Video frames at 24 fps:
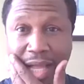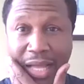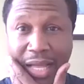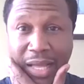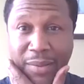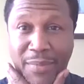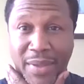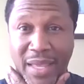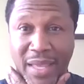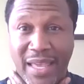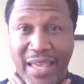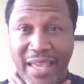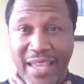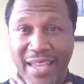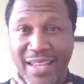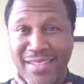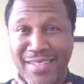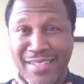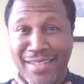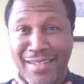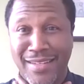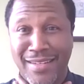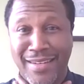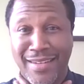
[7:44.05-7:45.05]
I'm an
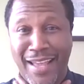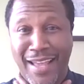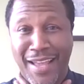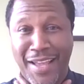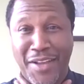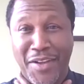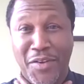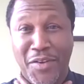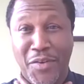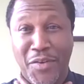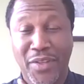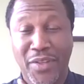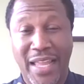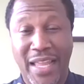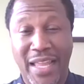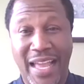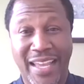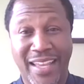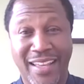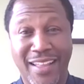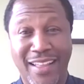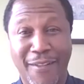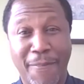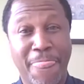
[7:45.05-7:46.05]
agent now. Like,
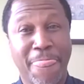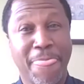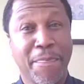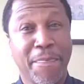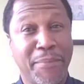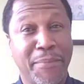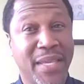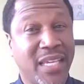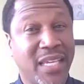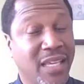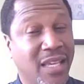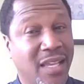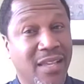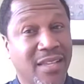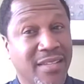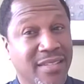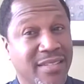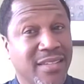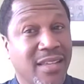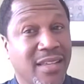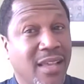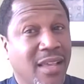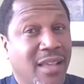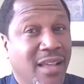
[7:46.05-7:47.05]
because,
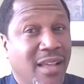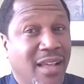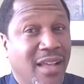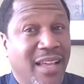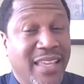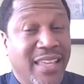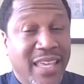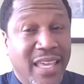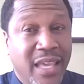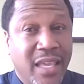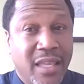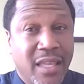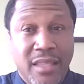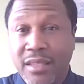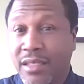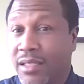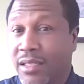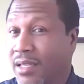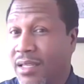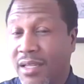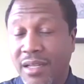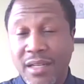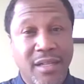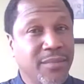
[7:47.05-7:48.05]
again,
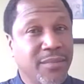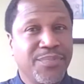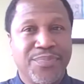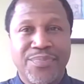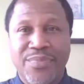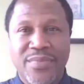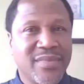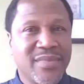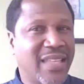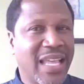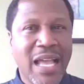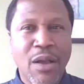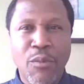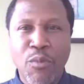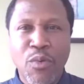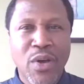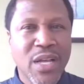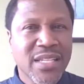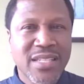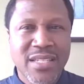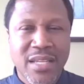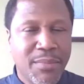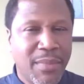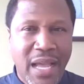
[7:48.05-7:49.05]
that
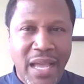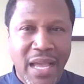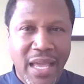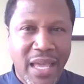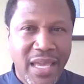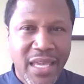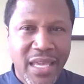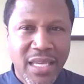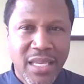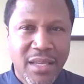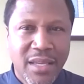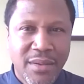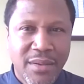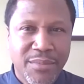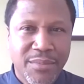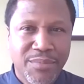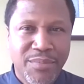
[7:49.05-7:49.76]
wasn't my aim.